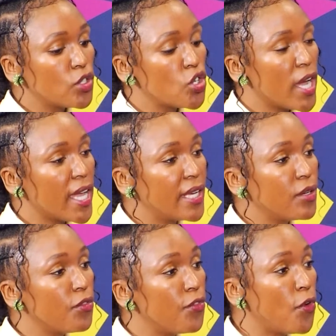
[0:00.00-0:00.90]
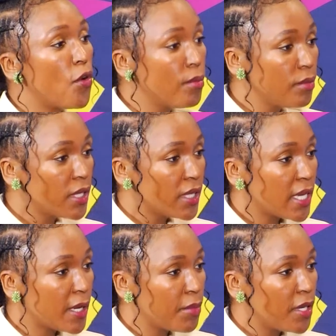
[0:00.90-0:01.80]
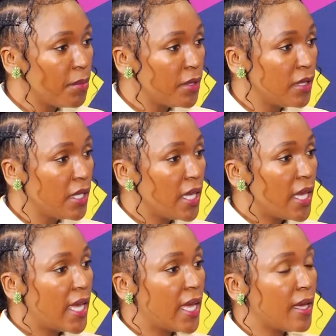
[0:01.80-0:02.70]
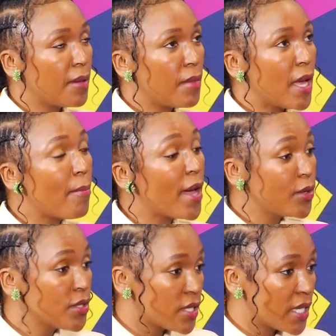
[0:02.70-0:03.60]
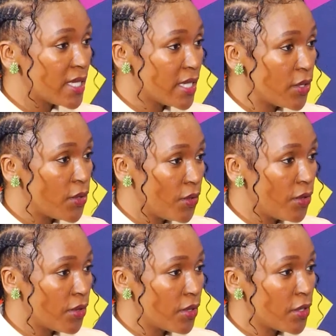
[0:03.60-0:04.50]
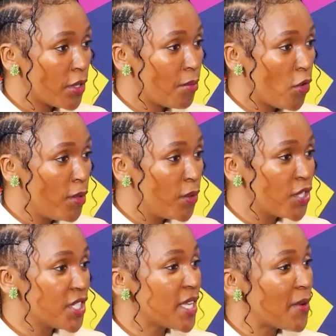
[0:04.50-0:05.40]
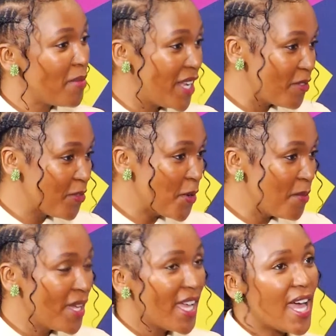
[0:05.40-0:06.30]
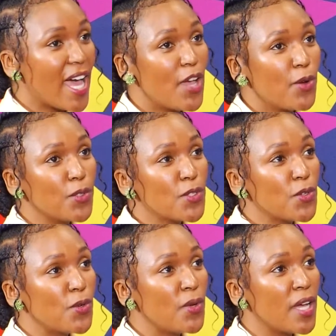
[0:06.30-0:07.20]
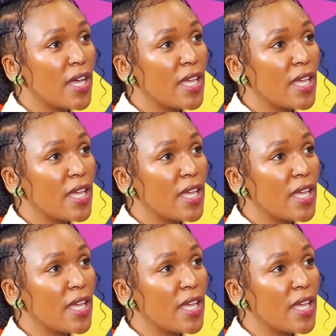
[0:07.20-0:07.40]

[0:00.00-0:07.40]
try and inform young people about SA Youth Mobi, which is our platform. I also